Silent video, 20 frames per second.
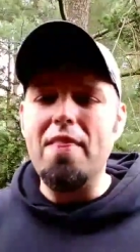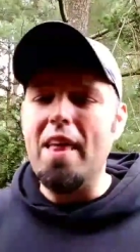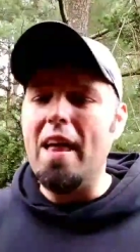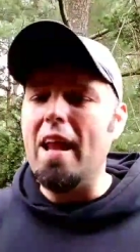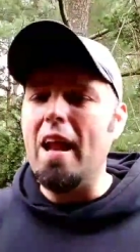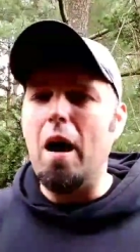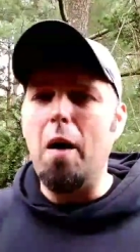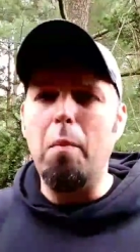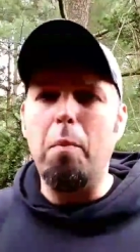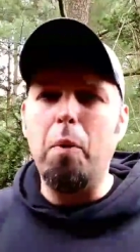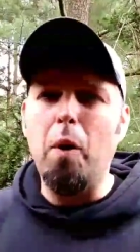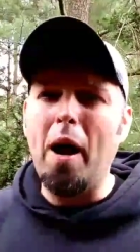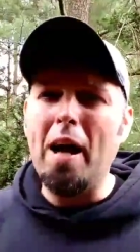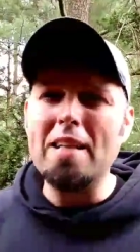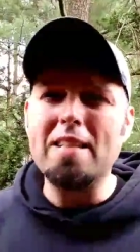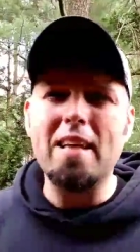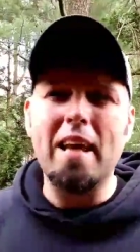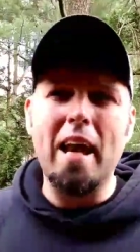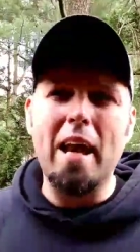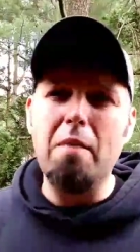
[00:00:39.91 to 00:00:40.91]
that a
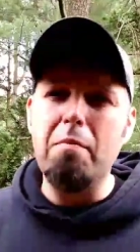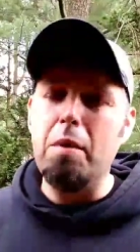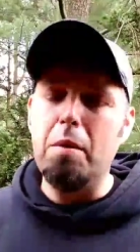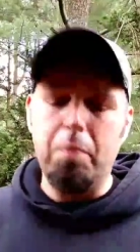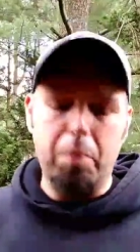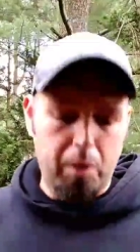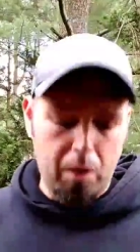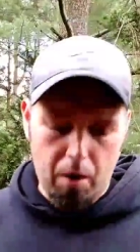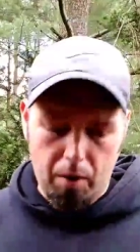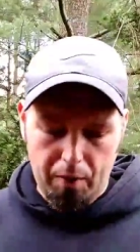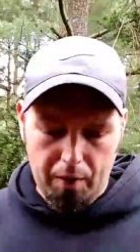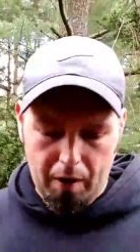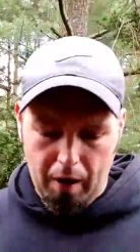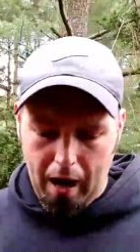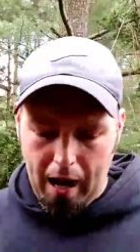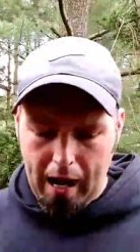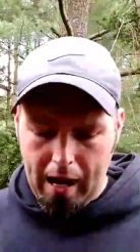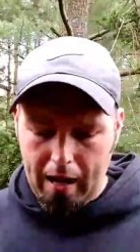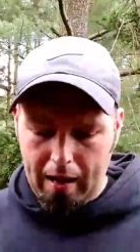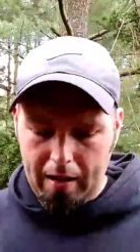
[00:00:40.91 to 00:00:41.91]
price can't be put on their
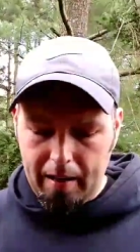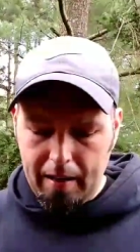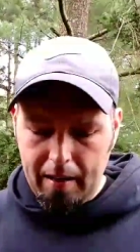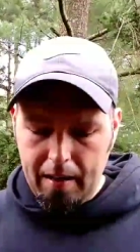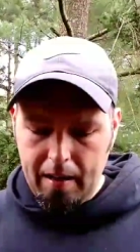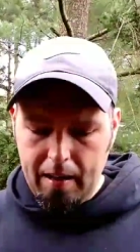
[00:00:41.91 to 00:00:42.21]
head.